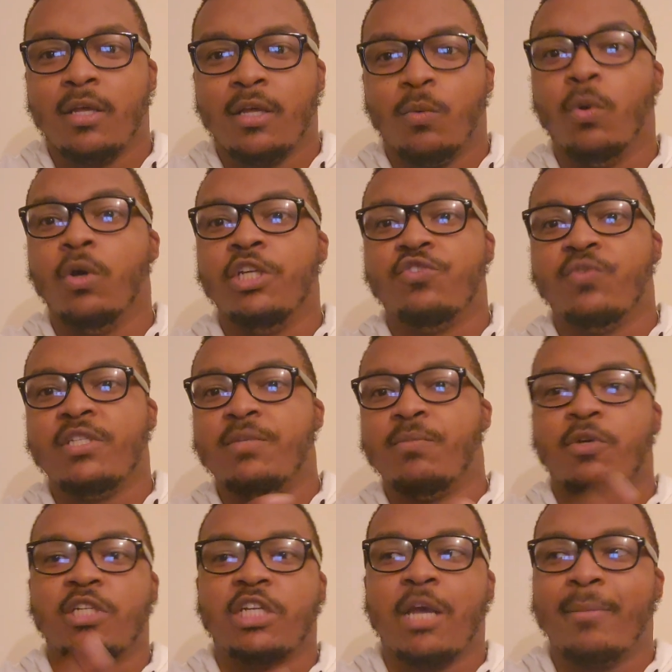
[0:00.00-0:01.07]
well these recent
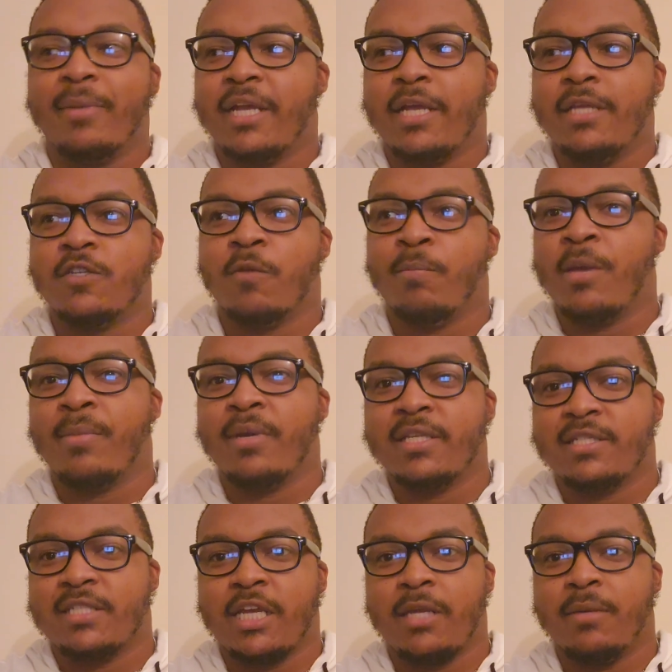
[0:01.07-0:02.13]
Mortal Kombat games are made by the
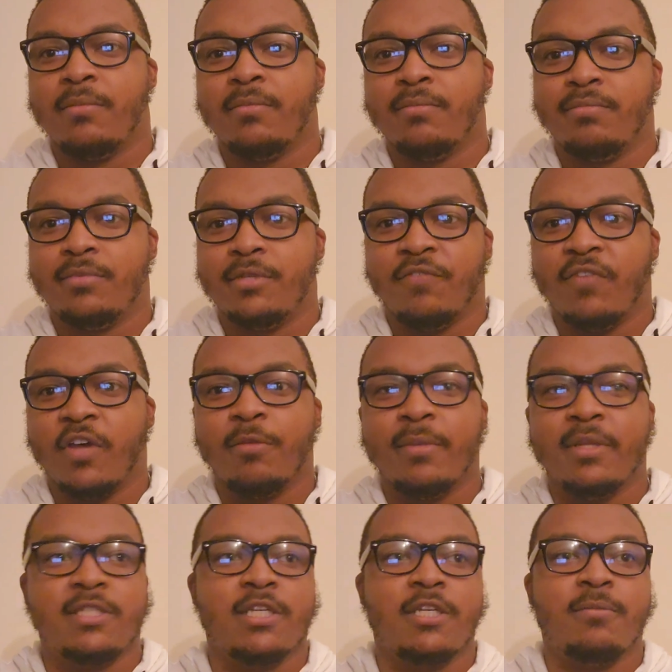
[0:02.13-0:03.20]
same
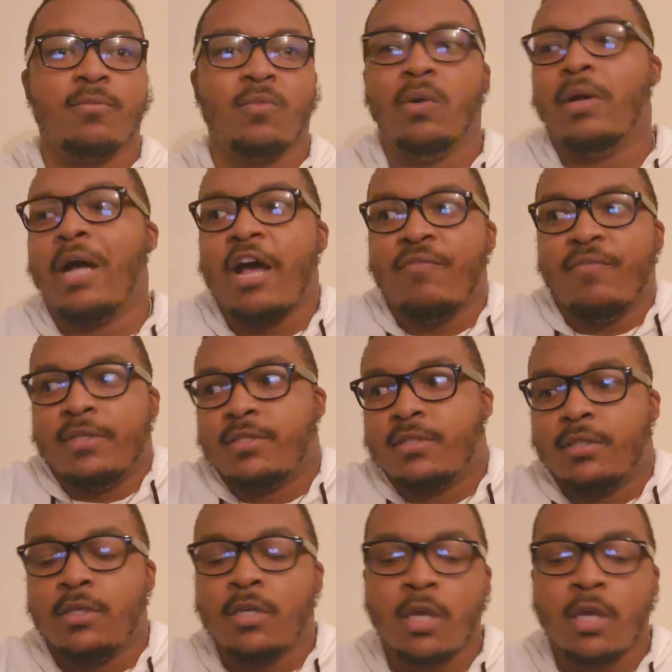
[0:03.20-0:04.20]
development team. Well, obviously.